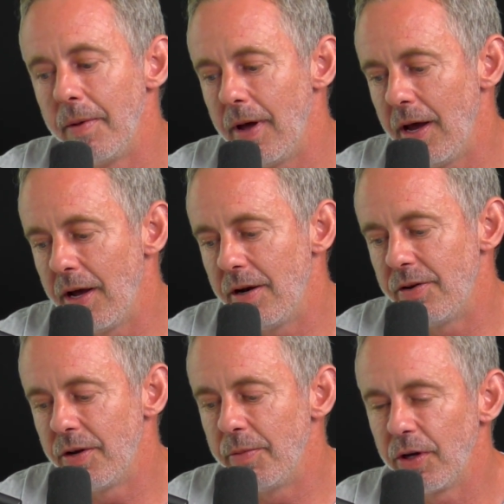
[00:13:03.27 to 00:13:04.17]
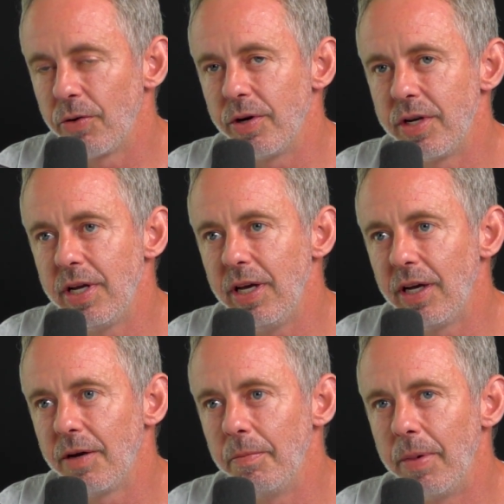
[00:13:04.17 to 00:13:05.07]
And some of the
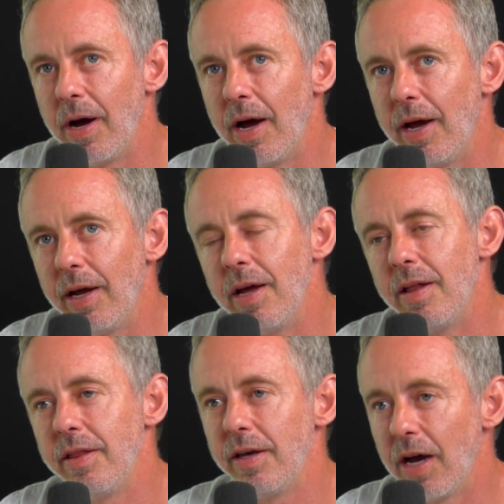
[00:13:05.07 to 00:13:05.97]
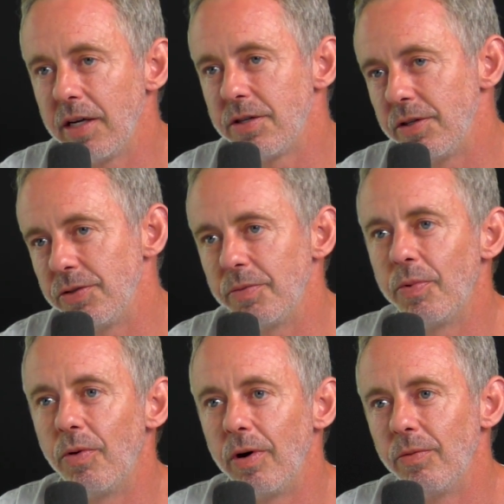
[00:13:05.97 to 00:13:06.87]
critique by the ICER's
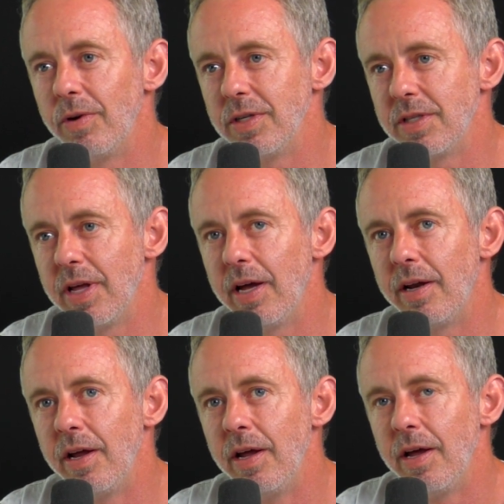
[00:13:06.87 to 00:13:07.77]
report was that